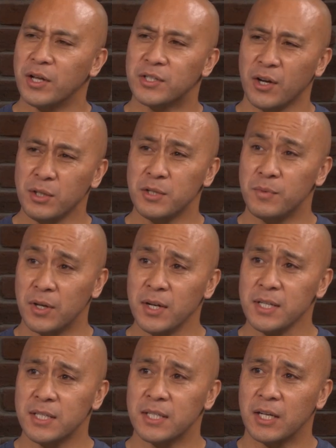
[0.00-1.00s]
I don't, to be
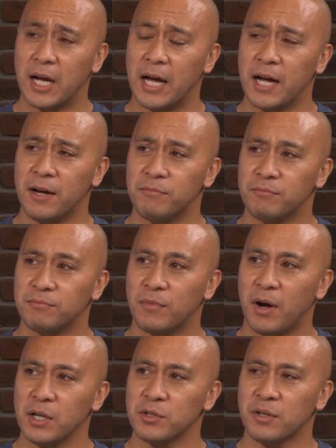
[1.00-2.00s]
honest.
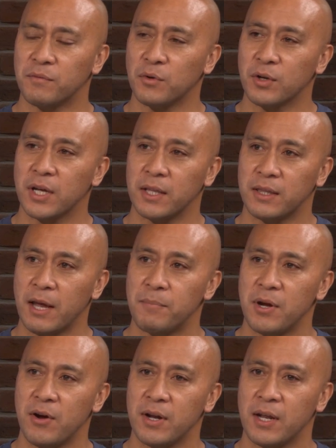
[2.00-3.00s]
I sort of look at that
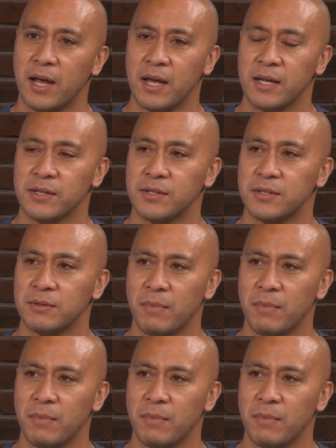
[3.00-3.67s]
period as,